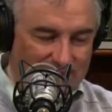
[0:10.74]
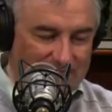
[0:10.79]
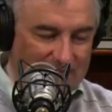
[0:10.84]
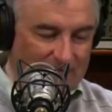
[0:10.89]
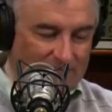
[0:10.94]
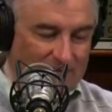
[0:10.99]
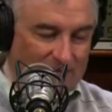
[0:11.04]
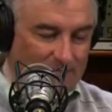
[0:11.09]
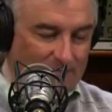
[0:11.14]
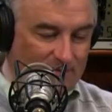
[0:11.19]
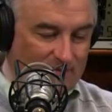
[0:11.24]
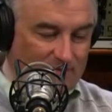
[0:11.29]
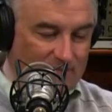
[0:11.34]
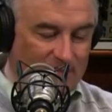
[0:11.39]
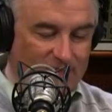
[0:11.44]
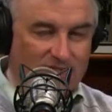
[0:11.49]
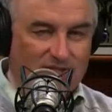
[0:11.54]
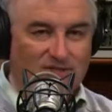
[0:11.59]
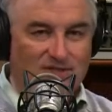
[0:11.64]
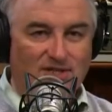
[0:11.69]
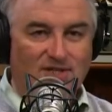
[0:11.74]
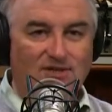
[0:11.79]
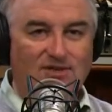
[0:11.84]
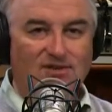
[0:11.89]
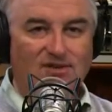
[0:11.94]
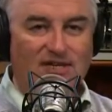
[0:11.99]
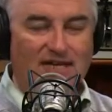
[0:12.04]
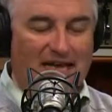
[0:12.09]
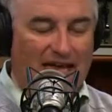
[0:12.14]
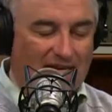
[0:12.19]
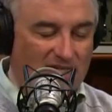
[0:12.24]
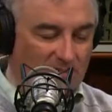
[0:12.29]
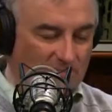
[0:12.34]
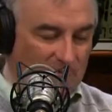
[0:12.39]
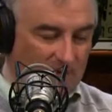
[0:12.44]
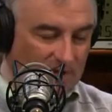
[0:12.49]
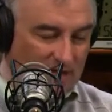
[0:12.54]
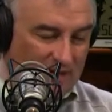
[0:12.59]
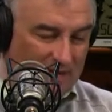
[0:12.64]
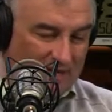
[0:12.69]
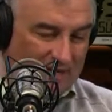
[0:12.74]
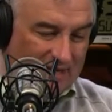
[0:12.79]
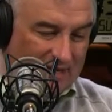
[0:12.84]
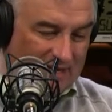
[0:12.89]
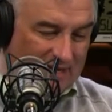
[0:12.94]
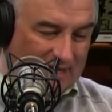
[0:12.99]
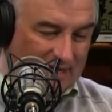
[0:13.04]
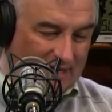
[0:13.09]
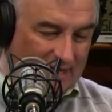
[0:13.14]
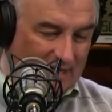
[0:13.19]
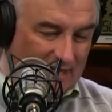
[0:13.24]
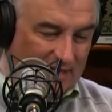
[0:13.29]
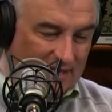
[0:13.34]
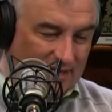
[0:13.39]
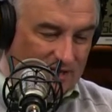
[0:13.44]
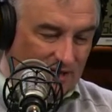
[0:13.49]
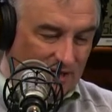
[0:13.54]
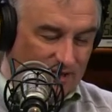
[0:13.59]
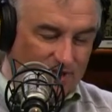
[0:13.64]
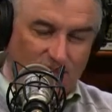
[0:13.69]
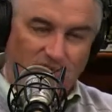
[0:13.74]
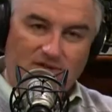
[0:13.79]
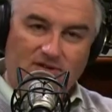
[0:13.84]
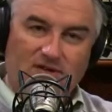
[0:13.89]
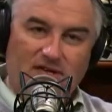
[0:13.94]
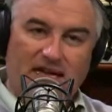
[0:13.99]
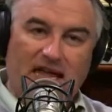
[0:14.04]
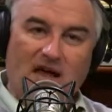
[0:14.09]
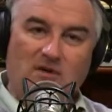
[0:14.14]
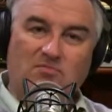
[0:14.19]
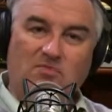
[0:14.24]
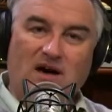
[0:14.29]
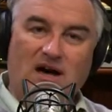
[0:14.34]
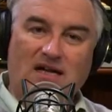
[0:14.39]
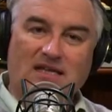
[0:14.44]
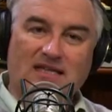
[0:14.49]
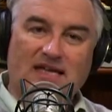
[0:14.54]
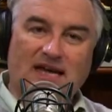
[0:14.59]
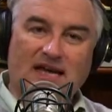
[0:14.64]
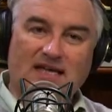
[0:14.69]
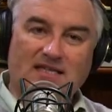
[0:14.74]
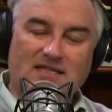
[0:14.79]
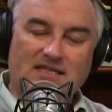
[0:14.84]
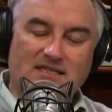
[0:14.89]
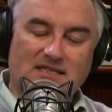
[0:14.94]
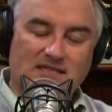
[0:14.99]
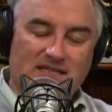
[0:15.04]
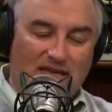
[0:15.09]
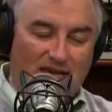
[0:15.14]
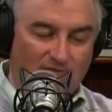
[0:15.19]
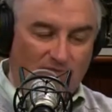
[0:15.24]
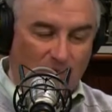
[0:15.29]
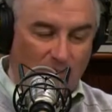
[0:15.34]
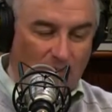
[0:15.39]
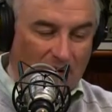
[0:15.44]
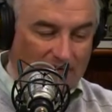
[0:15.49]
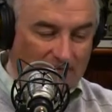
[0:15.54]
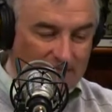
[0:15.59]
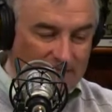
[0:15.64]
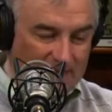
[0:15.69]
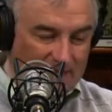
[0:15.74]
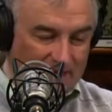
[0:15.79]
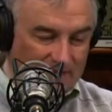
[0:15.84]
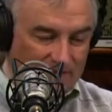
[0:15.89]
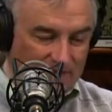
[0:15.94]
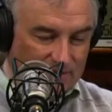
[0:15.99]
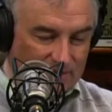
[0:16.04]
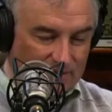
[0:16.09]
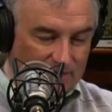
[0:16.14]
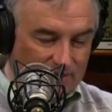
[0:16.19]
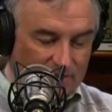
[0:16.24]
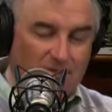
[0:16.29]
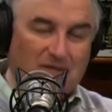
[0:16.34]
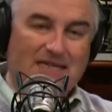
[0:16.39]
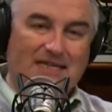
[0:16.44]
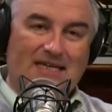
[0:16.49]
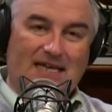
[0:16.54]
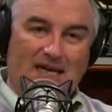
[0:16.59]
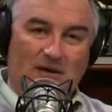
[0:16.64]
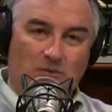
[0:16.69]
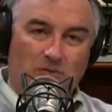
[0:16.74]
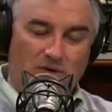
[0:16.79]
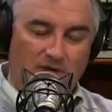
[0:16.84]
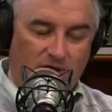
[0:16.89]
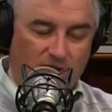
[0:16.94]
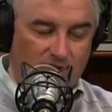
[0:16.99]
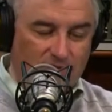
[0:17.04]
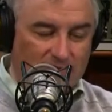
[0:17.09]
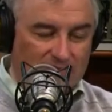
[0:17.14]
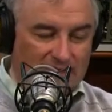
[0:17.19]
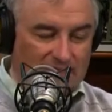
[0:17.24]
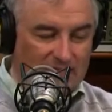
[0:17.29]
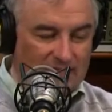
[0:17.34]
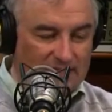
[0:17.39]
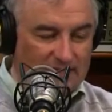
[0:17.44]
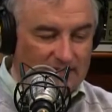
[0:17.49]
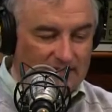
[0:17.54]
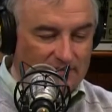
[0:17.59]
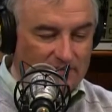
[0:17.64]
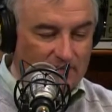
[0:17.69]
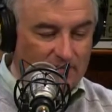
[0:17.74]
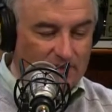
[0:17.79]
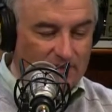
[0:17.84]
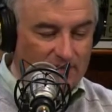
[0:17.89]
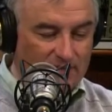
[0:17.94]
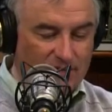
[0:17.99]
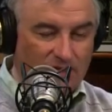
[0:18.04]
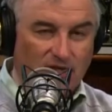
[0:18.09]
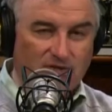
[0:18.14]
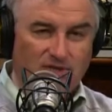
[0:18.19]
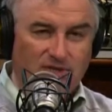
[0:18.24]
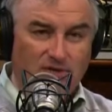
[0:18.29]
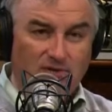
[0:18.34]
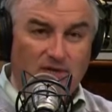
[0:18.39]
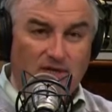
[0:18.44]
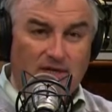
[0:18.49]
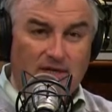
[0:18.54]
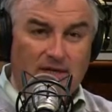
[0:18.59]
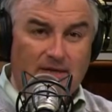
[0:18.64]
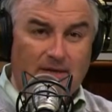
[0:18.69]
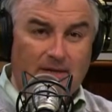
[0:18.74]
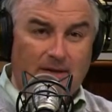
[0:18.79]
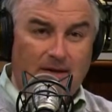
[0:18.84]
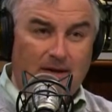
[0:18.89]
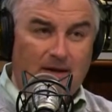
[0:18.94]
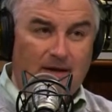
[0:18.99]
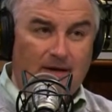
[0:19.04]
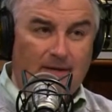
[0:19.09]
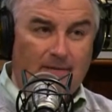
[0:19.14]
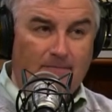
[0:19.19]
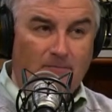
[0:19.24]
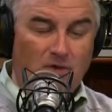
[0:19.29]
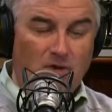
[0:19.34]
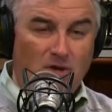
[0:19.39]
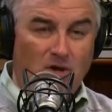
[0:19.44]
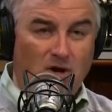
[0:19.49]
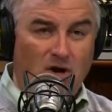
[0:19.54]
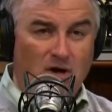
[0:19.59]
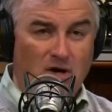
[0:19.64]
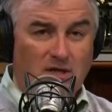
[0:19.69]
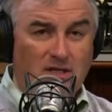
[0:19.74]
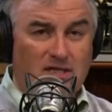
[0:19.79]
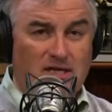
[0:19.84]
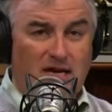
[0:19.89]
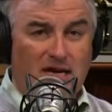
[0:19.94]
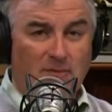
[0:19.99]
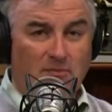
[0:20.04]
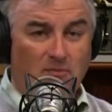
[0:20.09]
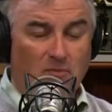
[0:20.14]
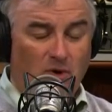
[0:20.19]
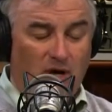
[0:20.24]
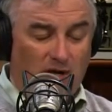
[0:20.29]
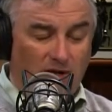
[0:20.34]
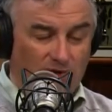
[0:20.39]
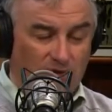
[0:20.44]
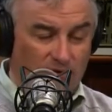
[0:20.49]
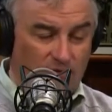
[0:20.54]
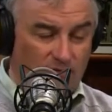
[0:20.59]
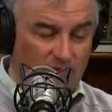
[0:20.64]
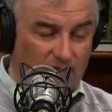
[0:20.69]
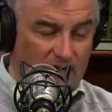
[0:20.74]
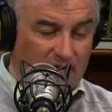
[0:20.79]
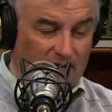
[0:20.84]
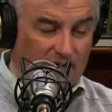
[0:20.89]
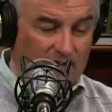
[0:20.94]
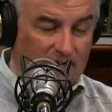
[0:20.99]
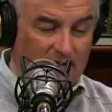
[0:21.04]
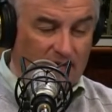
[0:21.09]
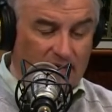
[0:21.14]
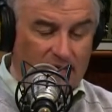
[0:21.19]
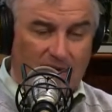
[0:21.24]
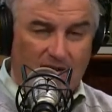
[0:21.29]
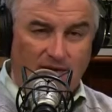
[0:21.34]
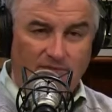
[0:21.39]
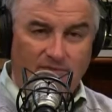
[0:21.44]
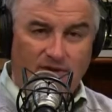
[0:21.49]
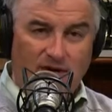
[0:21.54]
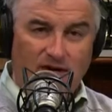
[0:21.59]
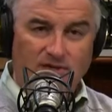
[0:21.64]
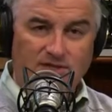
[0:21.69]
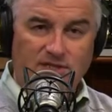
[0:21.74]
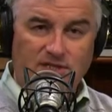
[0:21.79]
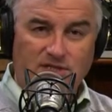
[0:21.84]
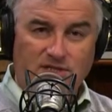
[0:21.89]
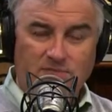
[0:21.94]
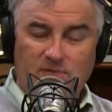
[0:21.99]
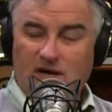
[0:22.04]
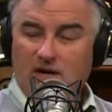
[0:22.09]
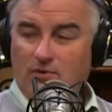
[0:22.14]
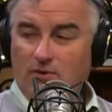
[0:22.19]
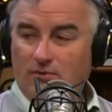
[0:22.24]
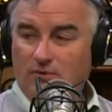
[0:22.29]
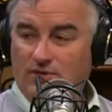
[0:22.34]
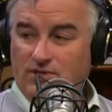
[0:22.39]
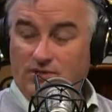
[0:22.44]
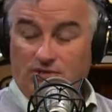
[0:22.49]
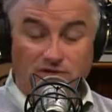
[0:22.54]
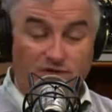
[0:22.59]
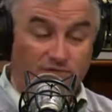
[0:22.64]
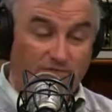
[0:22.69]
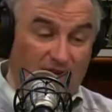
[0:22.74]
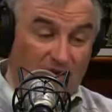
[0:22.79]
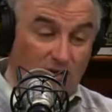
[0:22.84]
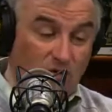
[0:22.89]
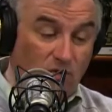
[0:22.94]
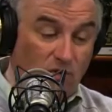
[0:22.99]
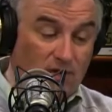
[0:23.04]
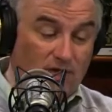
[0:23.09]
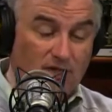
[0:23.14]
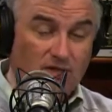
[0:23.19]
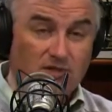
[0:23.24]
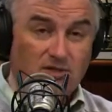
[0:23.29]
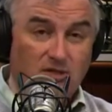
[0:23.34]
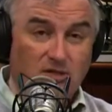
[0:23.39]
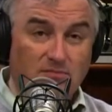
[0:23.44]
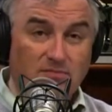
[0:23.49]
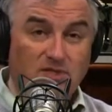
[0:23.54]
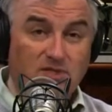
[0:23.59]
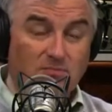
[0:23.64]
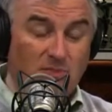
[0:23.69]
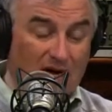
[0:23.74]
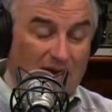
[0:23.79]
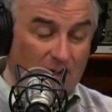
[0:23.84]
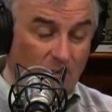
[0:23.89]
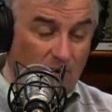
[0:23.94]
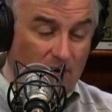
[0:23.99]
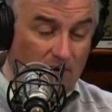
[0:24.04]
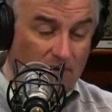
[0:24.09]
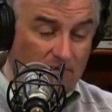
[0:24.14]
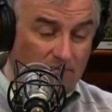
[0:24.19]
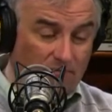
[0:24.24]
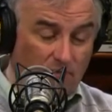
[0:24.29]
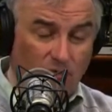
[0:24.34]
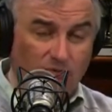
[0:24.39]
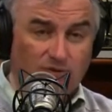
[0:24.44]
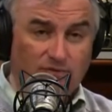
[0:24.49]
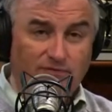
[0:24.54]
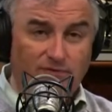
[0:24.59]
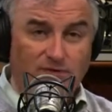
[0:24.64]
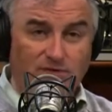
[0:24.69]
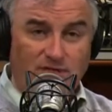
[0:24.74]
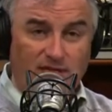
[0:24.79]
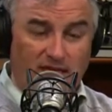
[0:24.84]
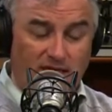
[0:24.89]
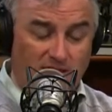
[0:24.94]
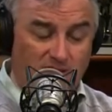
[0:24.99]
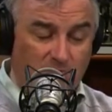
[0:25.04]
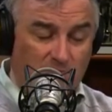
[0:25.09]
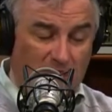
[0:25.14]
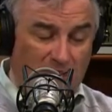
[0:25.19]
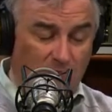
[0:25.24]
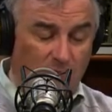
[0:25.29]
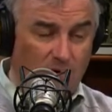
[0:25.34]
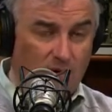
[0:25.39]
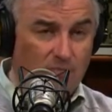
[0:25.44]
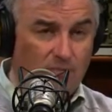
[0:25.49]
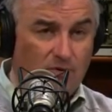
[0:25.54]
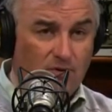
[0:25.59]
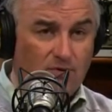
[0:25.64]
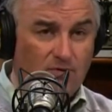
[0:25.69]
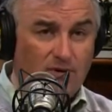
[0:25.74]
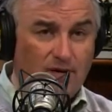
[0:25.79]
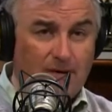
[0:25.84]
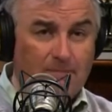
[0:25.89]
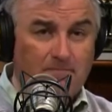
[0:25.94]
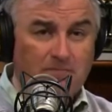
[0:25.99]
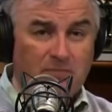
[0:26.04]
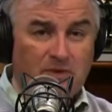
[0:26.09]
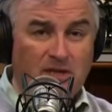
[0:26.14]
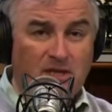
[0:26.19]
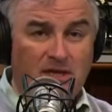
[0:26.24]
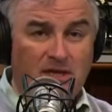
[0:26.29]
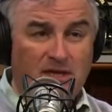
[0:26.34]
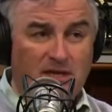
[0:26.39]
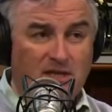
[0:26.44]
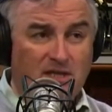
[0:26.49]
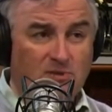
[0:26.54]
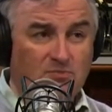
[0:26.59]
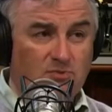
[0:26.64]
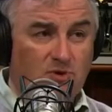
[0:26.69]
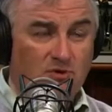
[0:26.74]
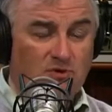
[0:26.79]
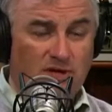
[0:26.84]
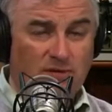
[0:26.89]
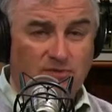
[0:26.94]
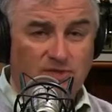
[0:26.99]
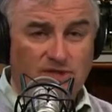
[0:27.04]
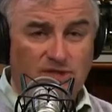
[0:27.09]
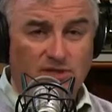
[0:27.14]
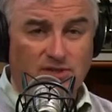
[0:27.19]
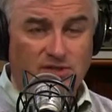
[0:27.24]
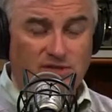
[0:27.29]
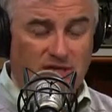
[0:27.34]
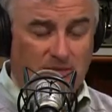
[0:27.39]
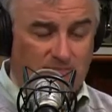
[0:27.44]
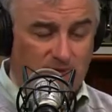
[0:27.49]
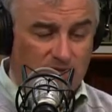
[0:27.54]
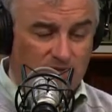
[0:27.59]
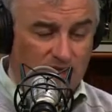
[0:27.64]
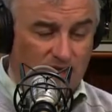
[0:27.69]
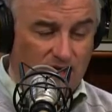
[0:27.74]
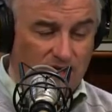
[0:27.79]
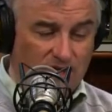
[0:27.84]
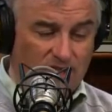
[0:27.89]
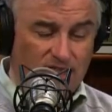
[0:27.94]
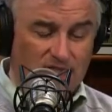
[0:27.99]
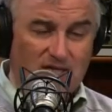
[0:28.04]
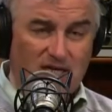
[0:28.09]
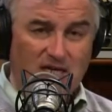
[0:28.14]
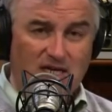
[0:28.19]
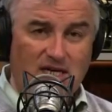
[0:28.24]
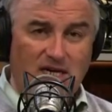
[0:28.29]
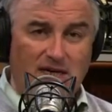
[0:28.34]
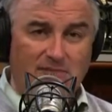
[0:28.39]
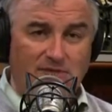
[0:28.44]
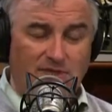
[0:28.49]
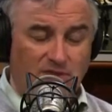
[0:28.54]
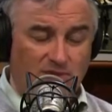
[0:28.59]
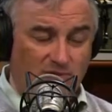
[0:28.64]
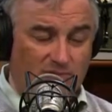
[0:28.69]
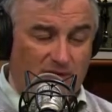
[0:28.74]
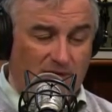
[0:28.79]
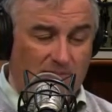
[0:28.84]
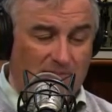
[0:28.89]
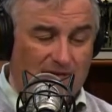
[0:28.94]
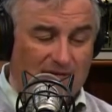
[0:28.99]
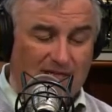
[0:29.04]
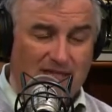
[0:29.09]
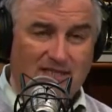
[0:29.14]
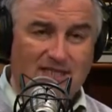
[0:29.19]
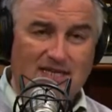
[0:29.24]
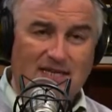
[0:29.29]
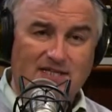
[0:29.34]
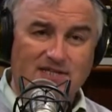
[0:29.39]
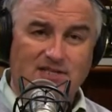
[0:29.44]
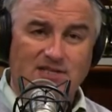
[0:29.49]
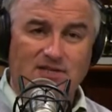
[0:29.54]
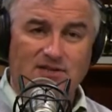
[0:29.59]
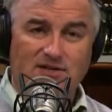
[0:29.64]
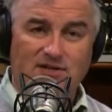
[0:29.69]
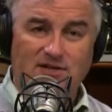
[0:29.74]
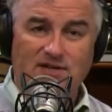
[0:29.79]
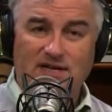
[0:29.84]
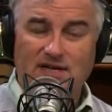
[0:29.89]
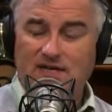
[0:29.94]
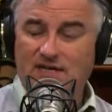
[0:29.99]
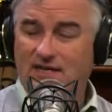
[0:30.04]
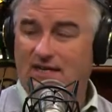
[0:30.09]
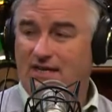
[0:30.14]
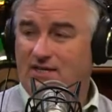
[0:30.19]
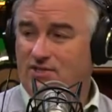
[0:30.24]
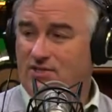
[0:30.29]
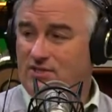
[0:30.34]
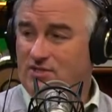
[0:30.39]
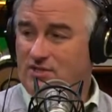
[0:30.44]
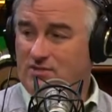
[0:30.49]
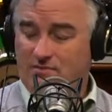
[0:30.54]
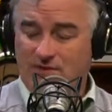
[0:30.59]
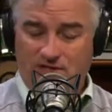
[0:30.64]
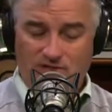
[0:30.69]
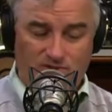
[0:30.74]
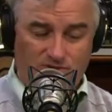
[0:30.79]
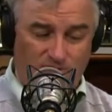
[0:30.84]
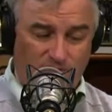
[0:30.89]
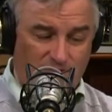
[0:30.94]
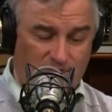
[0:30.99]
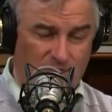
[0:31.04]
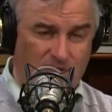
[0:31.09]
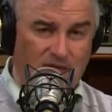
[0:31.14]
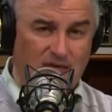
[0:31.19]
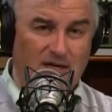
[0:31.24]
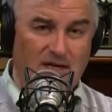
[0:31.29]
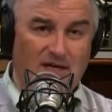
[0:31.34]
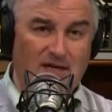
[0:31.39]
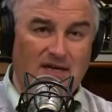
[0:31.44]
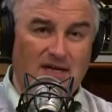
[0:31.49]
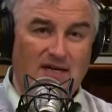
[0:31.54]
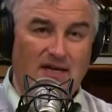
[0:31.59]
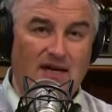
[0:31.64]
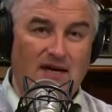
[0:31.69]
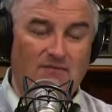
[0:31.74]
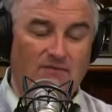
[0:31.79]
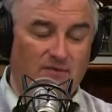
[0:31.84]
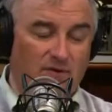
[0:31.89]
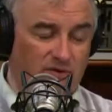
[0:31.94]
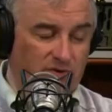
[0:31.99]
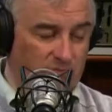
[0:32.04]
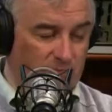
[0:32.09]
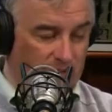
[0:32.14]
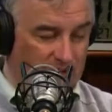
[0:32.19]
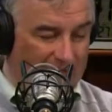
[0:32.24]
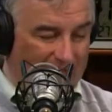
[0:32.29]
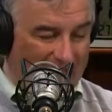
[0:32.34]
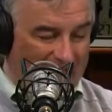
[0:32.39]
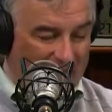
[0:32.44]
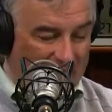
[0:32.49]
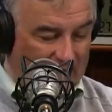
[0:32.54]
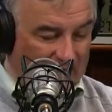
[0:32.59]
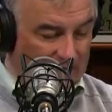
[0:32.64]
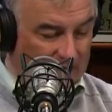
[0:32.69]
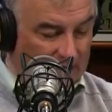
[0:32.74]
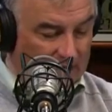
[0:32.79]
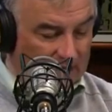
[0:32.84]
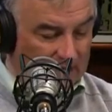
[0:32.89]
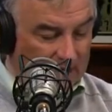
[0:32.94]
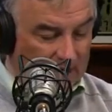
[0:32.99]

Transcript: Steve Gibson is a security expert. He does our Security Now podcast every Wednesday on the Twit network at twit.tv, but he's also a long-time, well-known antivirus and spyware researcher. In fact, coined the term spyware, wrote the first anti-spyware program. His program, Shields Up at grc.com, is used by many to test their internet connections to make sure it's not vulnerable to hacking.